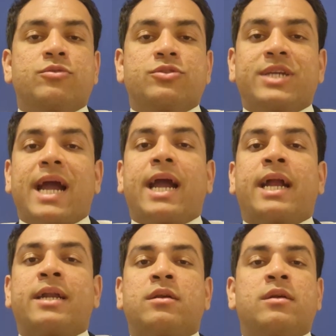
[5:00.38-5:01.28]

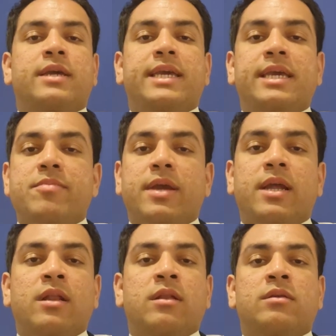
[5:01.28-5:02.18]
chat,
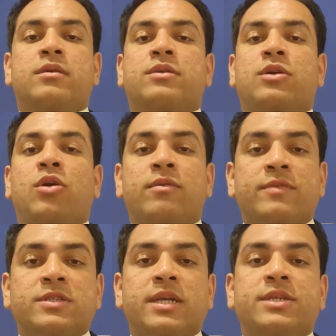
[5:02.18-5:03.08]
email,
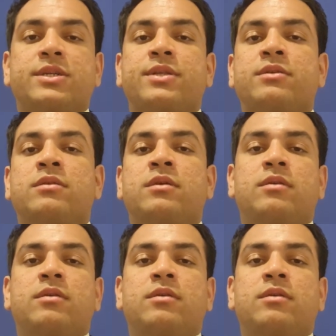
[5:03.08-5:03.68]
conversation,